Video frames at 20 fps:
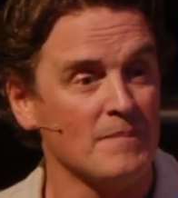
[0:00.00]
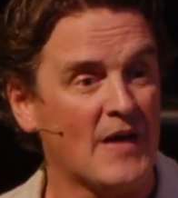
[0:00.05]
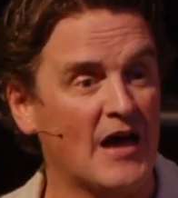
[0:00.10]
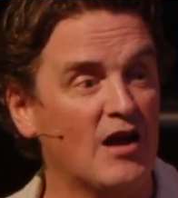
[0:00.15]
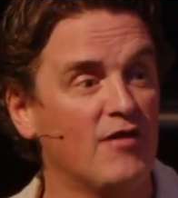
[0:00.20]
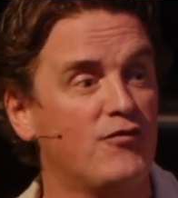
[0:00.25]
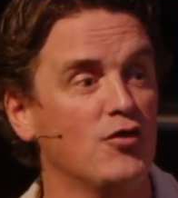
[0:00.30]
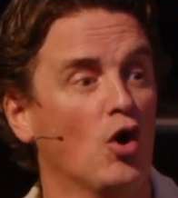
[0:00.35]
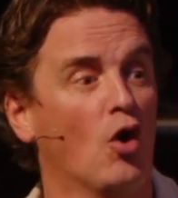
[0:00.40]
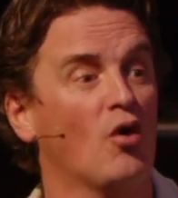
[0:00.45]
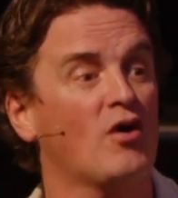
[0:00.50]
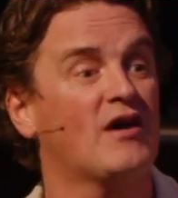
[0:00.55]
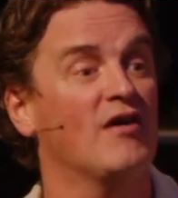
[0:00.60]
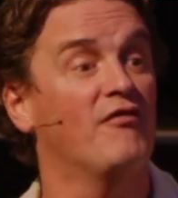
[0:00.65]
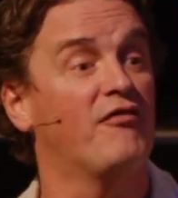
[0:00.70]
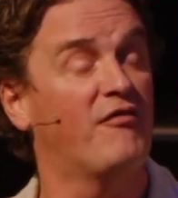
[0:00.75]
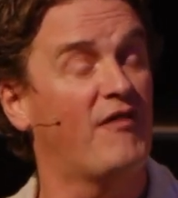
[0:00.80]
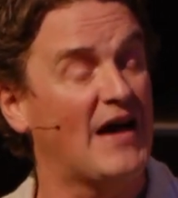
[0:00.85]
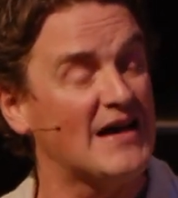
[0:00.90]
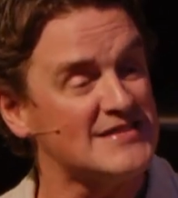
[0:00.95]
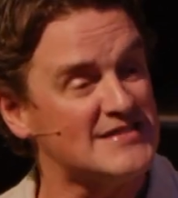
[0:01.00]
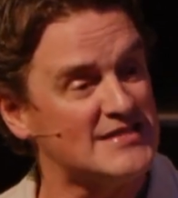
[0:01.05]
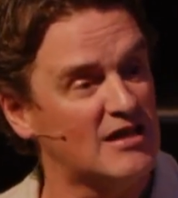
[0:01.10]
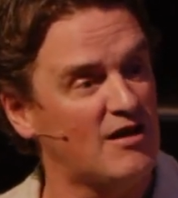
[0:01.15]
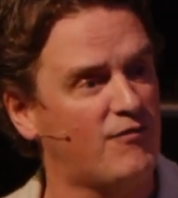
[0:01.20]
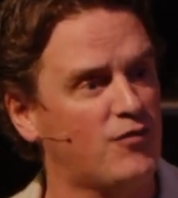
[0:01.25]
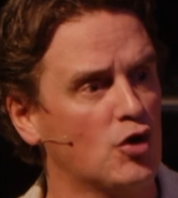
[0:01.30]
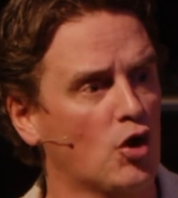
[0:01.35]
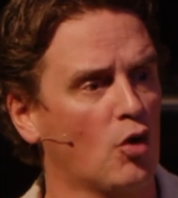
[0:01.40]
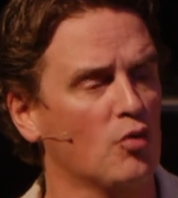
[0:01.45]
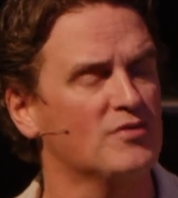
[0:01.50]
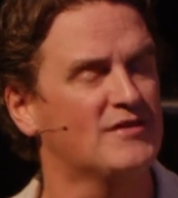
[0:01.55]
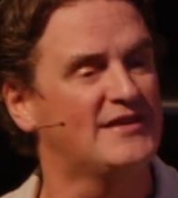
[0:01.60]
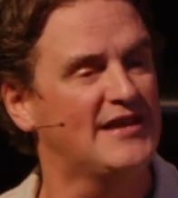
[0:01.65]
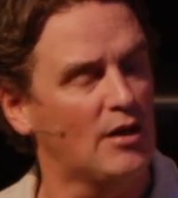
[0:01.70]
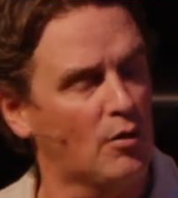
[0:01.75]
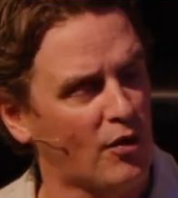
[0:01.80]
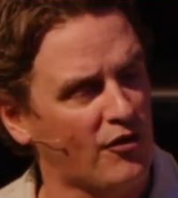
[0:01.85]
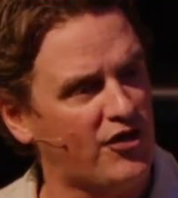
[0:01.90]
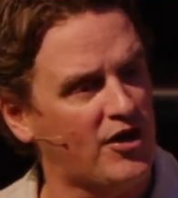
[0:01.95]
and if you don't confess it, if you don't
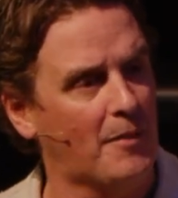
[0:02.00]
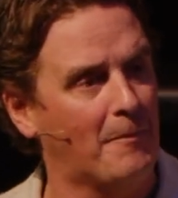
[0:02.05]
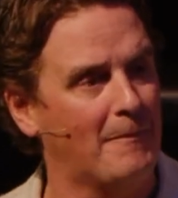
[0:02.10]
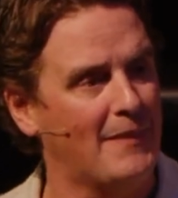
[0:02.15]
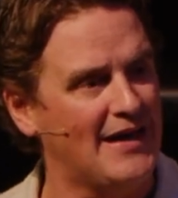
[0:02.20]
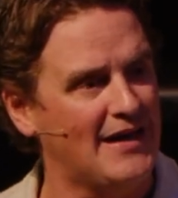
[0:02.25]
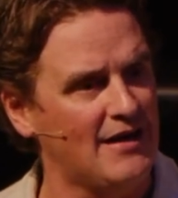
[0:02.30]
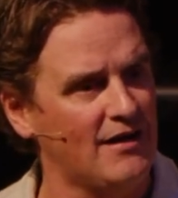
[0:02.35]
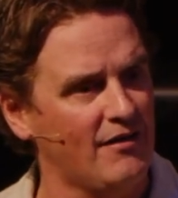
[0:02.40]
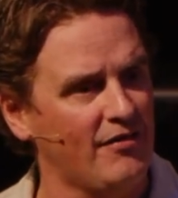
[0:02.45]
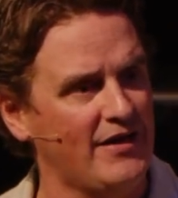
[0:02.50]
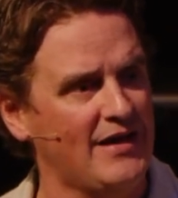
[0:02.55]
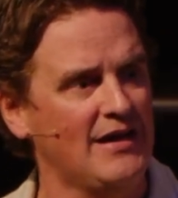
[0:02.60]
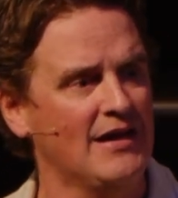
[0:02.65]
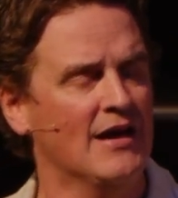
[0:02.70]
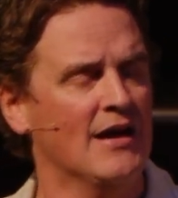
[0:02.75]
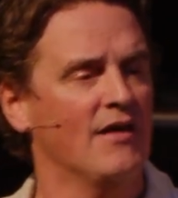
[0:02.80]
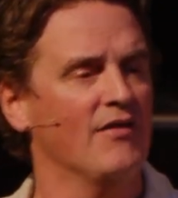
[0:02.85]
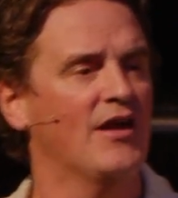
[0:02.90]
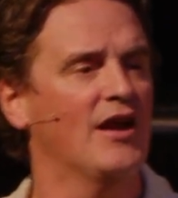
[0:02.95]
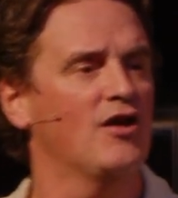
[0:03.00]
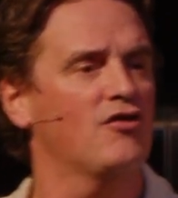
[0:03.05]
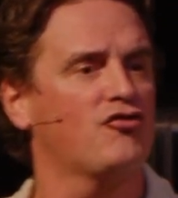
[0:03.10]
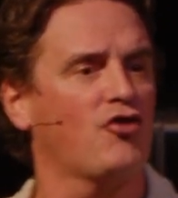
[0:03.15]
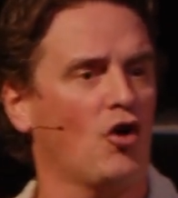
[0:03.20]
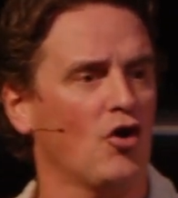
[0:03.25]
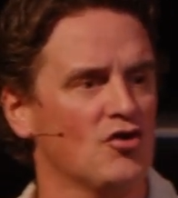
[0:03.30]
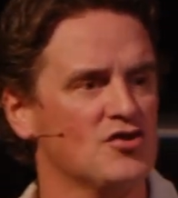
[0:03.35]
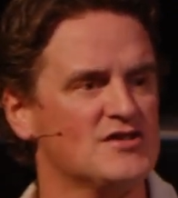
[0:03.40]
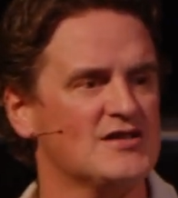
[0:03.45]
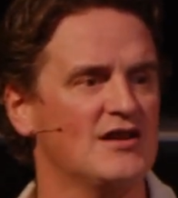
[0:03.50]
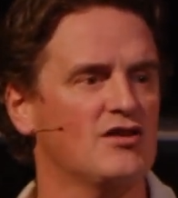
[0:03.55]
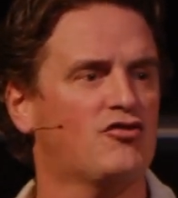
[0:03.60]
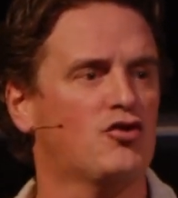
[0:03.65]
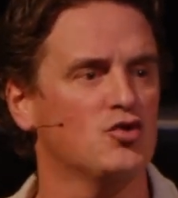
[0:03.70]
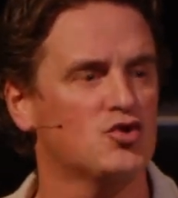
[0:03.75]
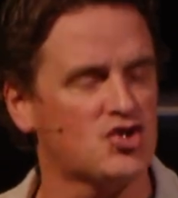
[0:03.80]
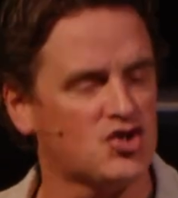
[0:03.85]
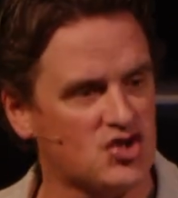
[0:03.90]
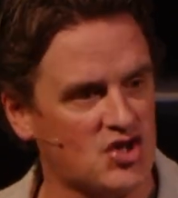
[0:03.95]
deal with it immediately, then it turns
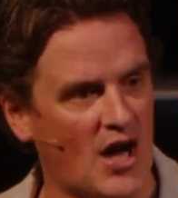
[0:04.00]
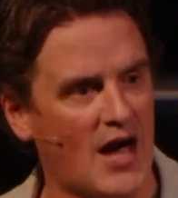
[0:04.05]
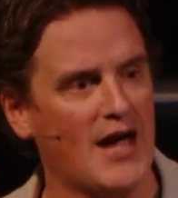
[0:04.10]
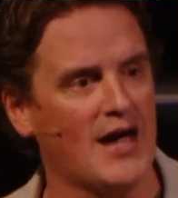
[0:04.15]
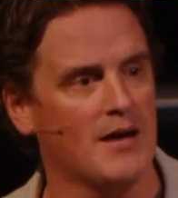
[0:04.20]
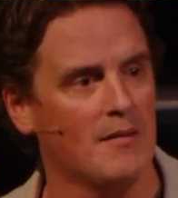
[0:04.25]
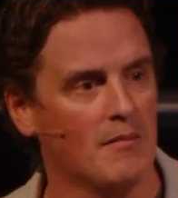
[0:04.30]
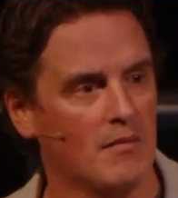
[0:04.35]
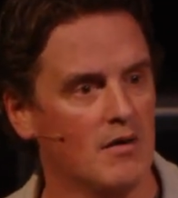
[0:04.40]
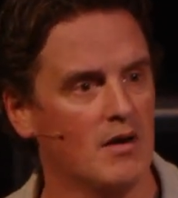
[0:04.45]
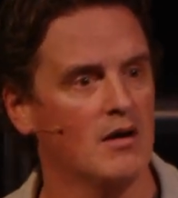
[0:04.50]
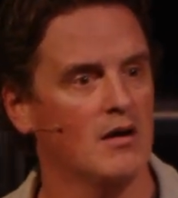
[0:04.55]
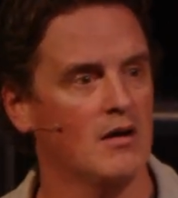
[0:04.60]
into shame,